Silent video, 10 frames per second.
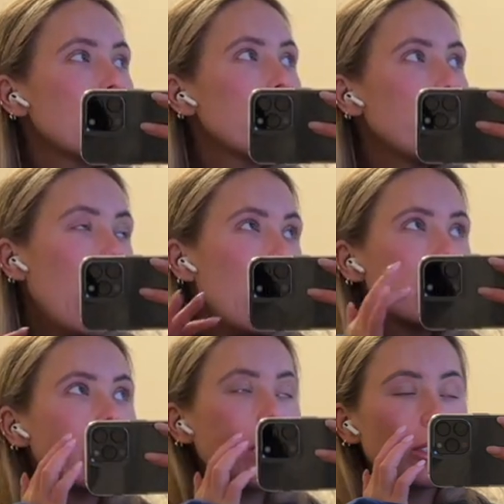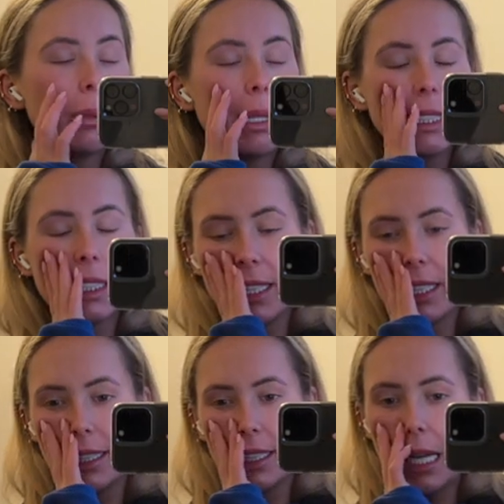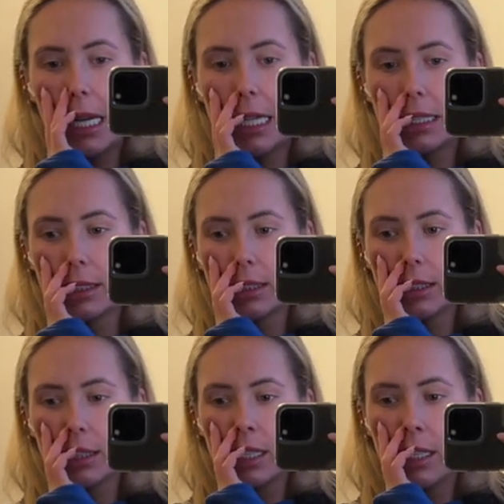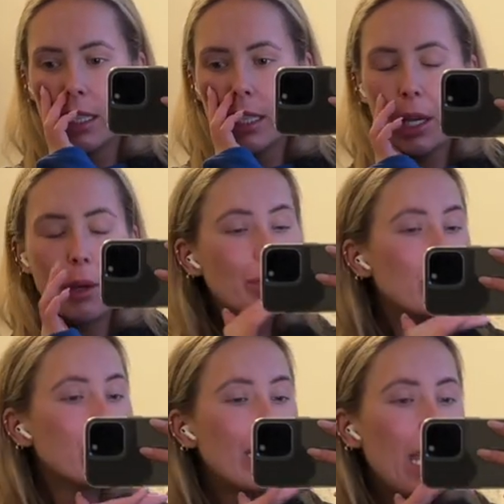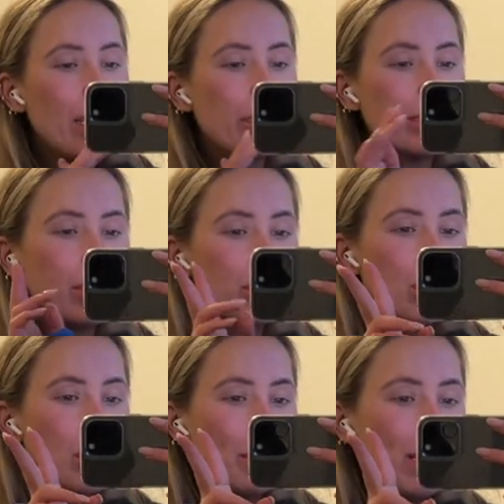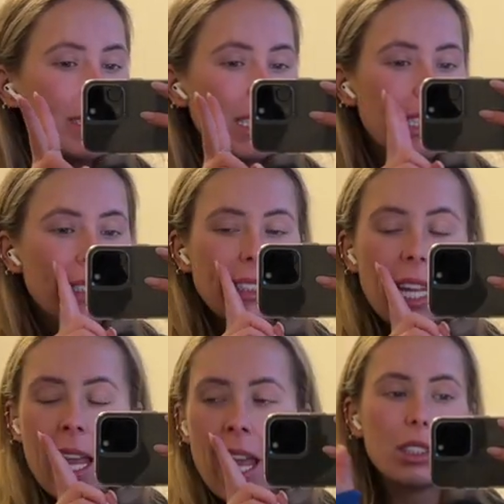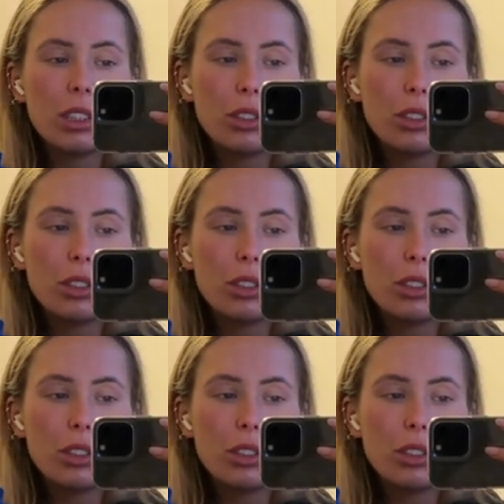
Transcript: But I was waiting and it was just chaos. So there was two buses, just